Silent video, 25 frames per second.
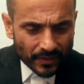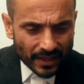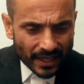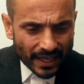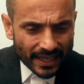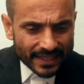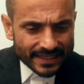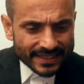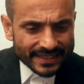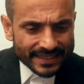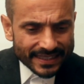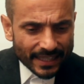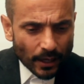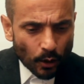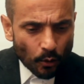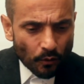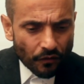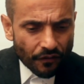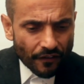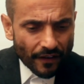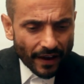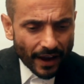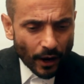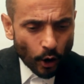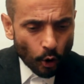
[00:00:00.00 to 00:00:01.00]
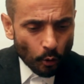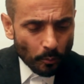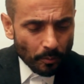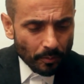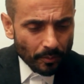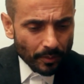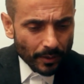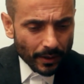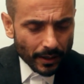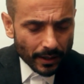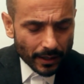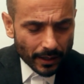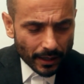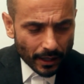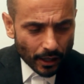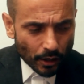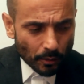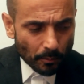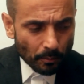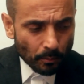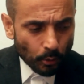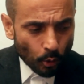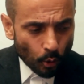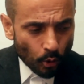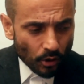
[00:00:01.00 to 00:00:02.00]
self-help
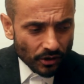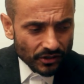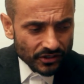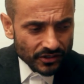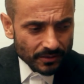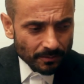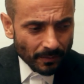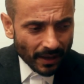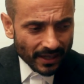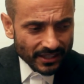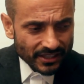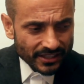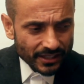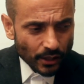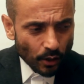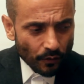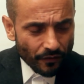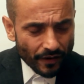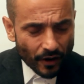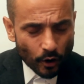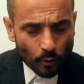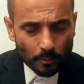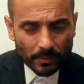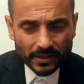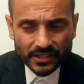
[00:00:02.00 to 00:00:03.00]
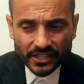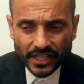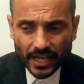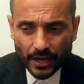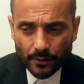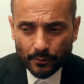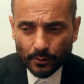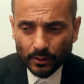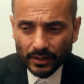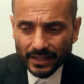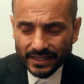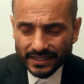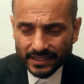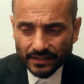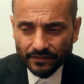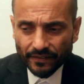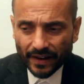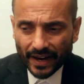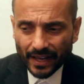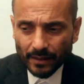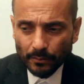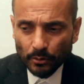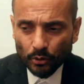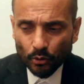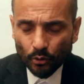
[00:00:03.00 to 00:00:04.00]
books, much self-help material that's
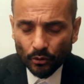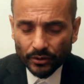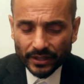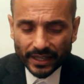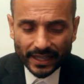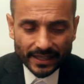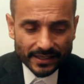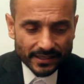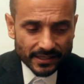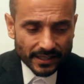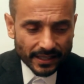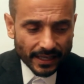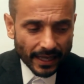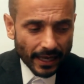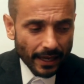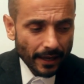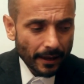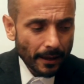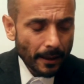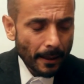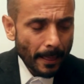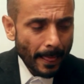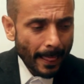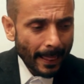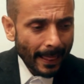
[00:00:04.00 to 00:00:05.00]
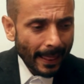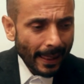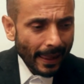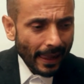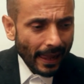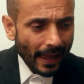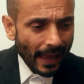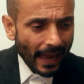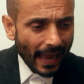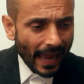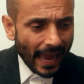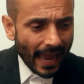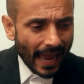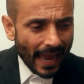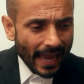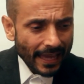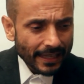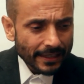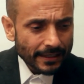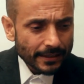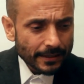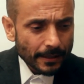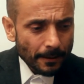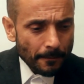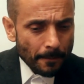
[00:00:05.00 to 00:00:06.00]
available on the internet,
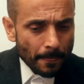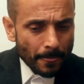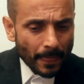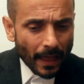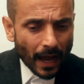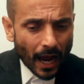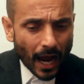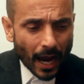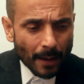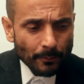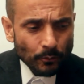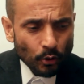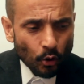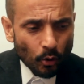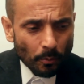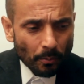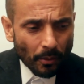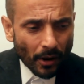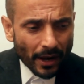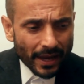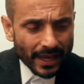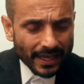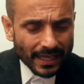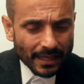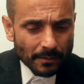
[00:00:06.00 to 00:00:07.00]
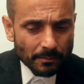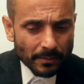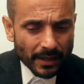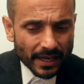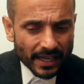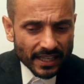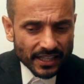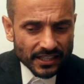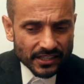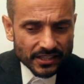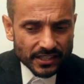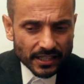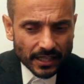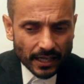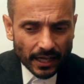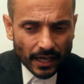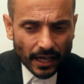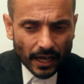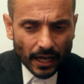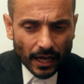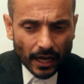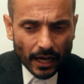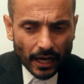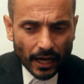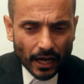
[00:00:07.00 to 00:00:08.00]
and I'm not by any means
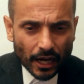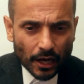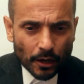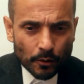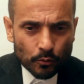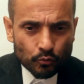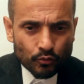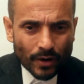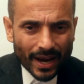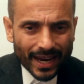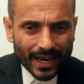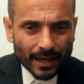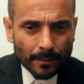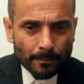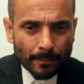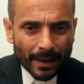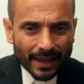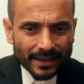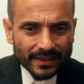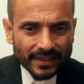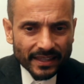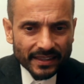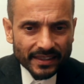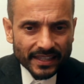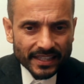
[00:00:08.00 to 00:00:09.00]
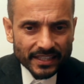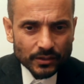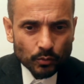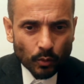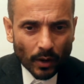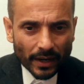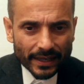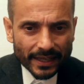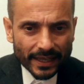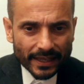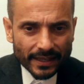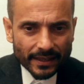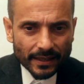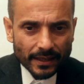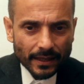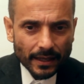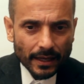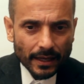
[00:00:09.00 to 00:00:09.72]
recommending this one in,